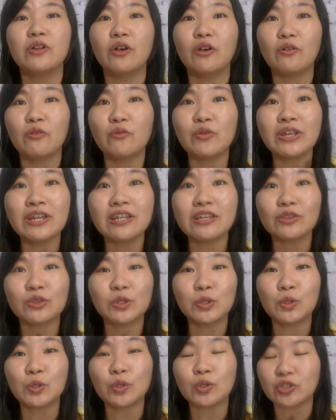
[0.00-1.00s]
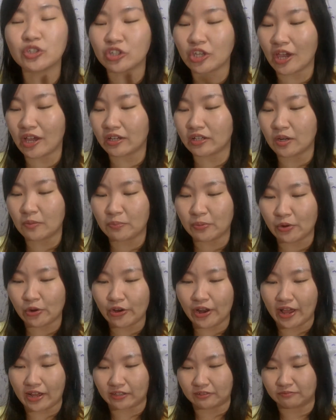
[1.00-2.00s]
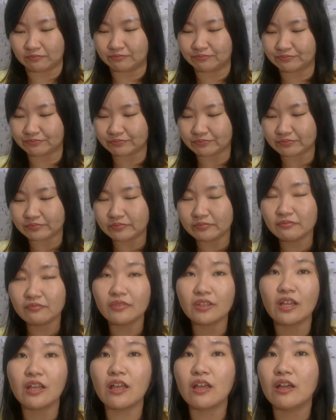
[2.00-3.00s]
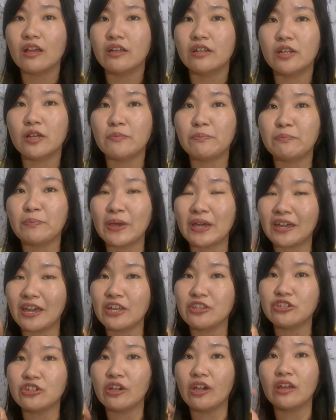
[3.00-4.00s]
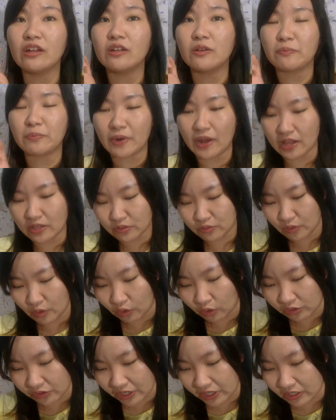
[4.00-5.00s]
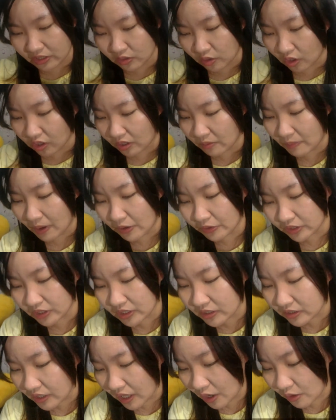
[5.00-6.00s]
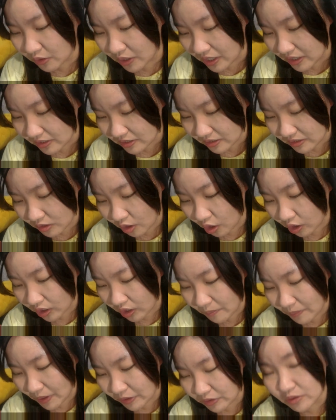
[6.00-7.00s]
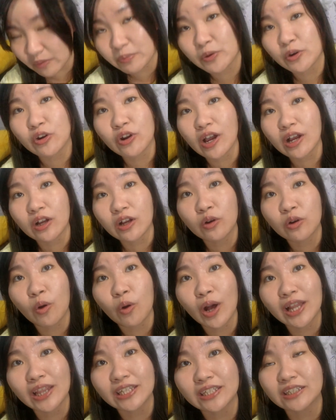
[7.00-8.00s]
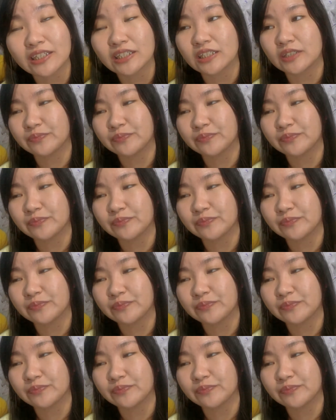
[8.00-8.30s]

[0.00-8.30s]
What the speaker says: we need to check the product. The packaging and the price, we already talked about it. Now let's talk about the product quality.